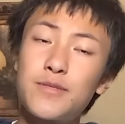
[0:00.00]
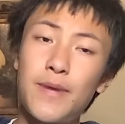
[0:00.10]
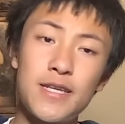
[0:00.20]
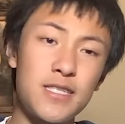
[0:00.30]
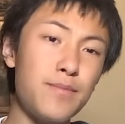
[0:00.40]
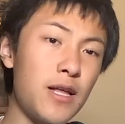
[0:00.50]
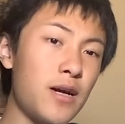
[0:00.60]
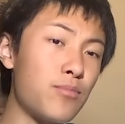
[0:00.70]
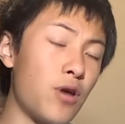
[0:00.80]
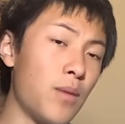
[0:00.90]
might seem like
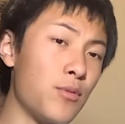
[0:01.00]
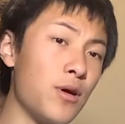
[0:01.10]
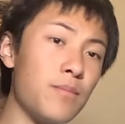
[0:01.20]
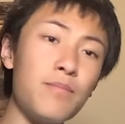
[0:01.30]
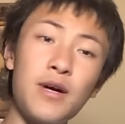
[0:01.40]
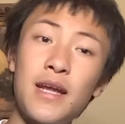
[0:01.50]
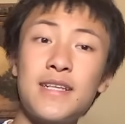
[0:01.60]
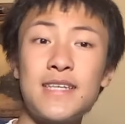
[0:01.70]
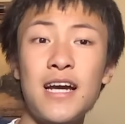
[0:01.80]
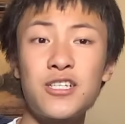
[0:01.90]
a problem, but
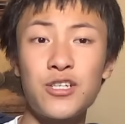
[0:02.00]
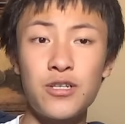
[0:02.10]
it's actually